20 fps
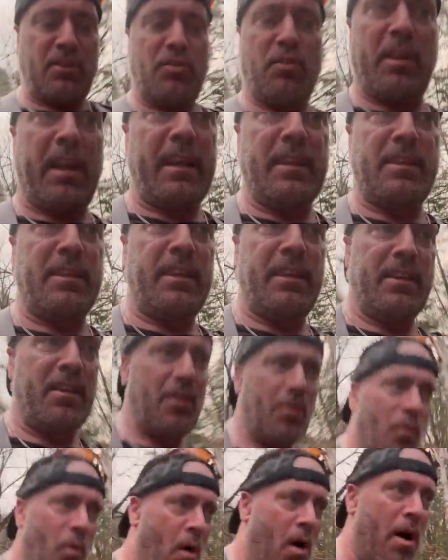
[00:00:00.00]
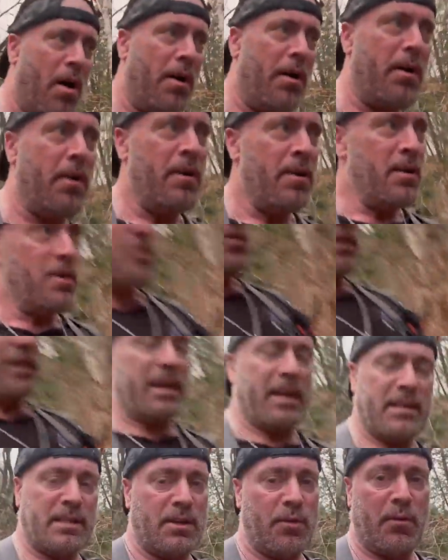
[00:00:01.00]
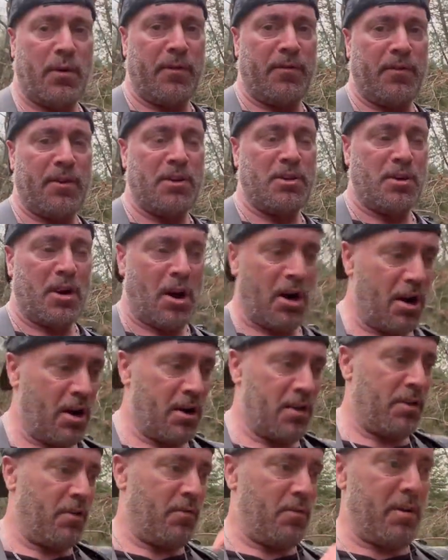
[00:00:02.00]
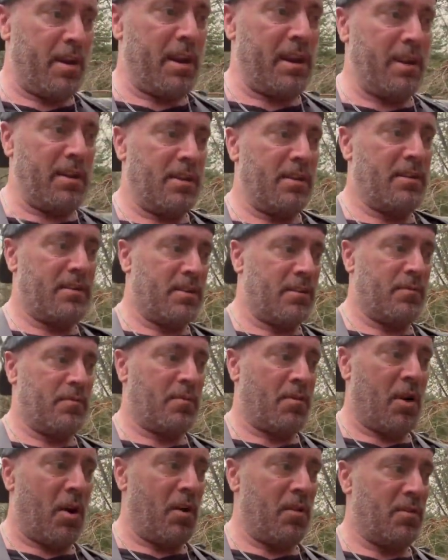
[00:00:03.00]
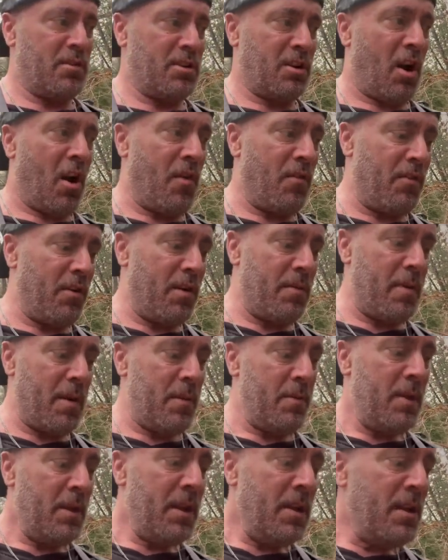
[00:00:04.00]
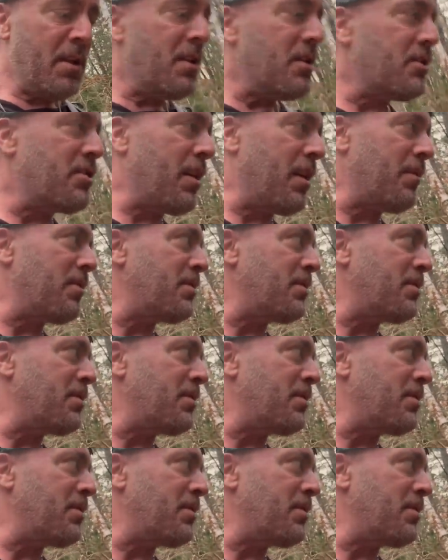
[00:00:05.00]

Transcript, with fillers: you can't see into the water, so I can't see where the fish are. The rain is, co- is covering them up. So I'm